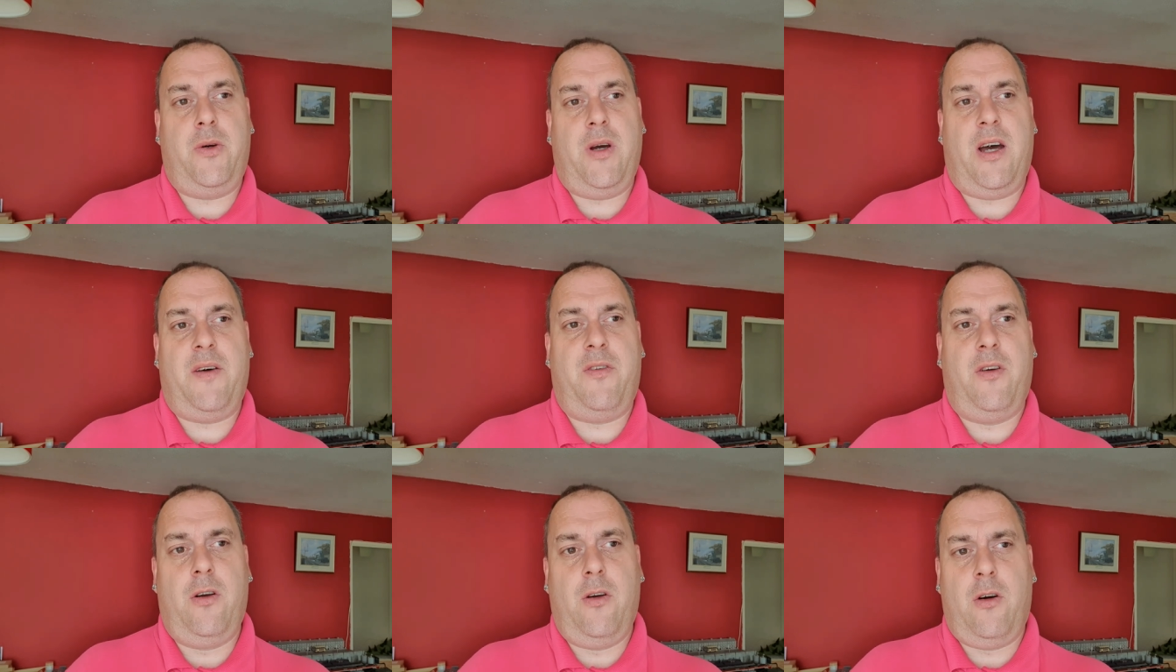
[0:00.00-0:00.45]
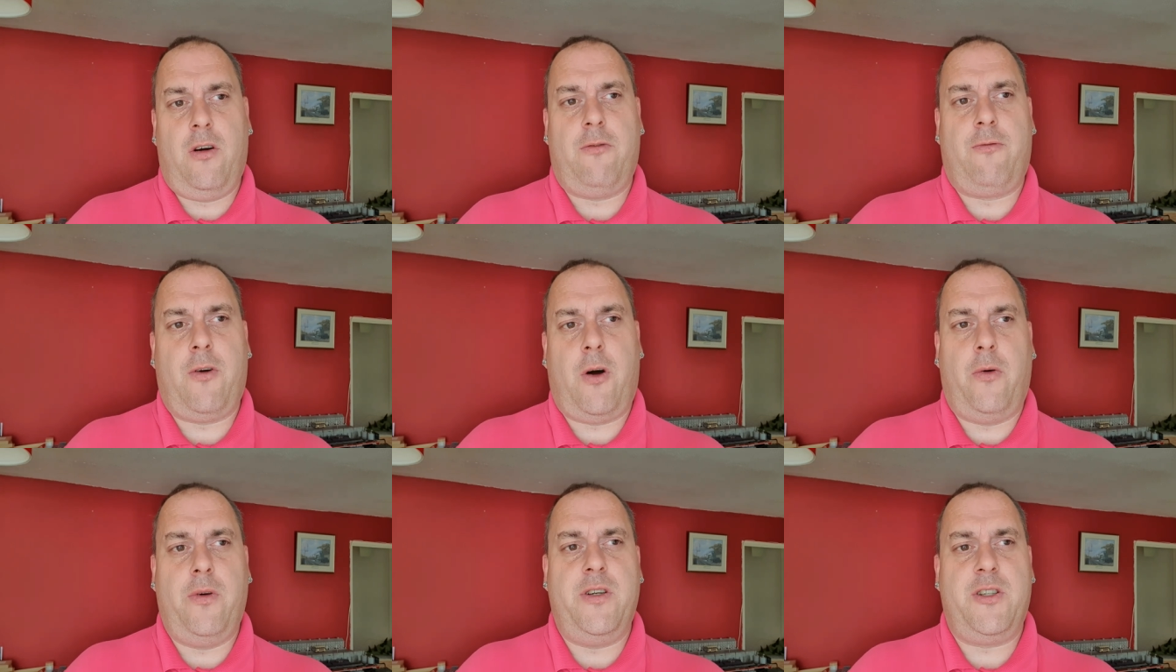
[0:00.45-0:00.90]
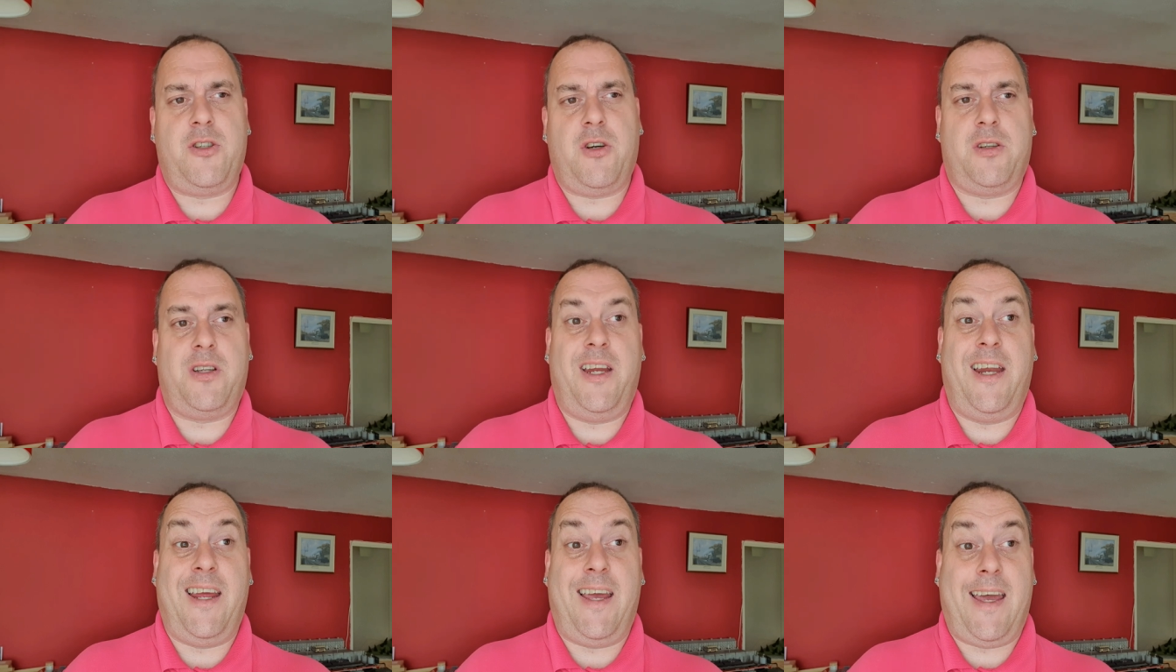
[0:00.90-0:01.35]
have a lot of rolling
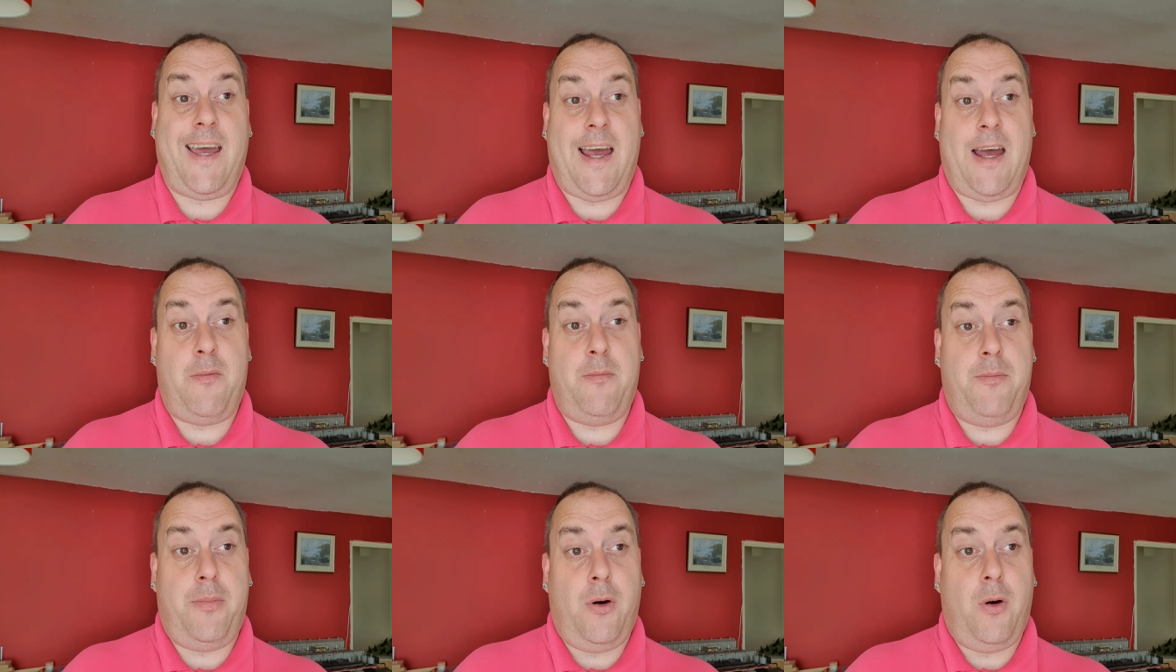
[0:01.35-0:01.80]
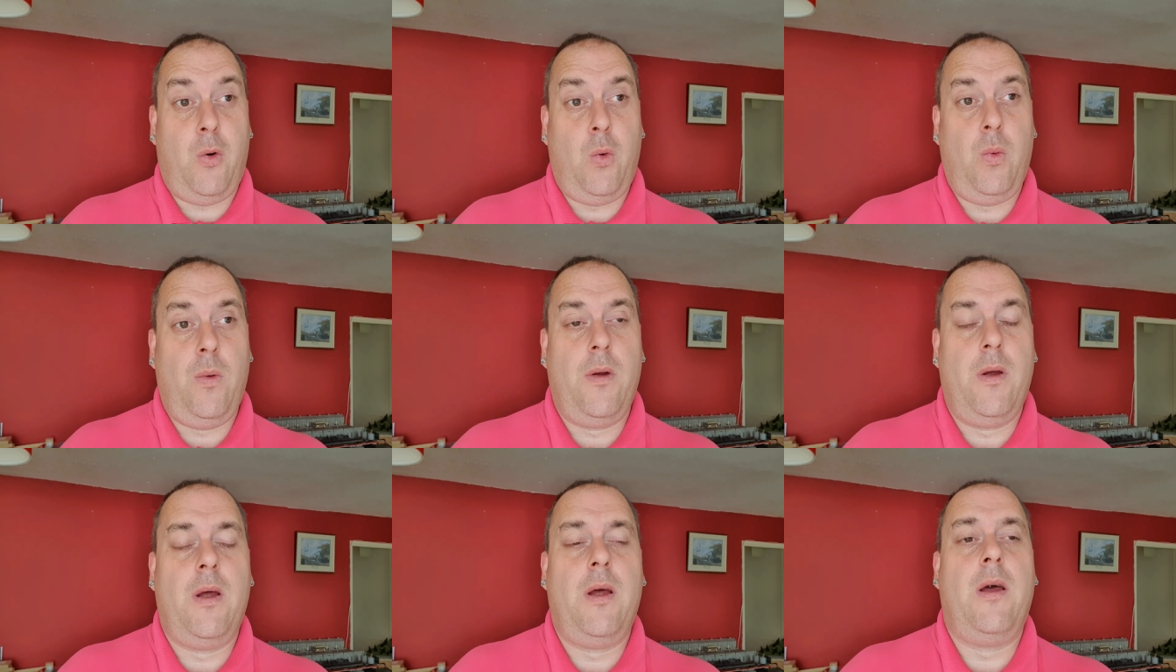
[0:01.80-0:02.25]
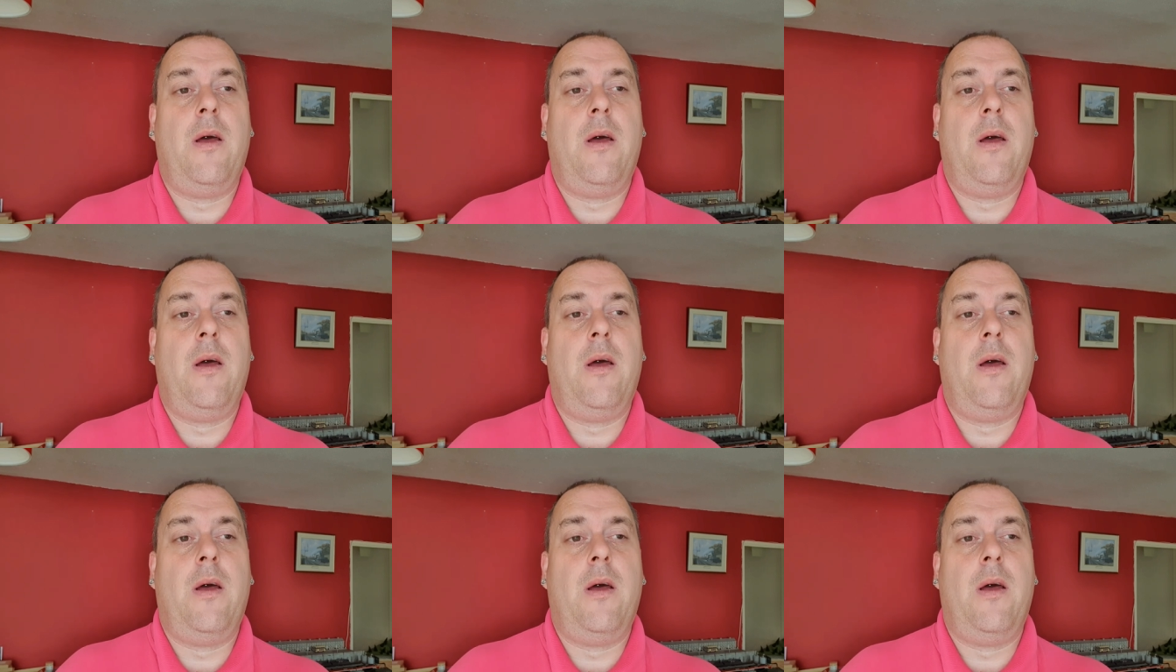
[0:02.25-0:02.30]
stock that it can pull.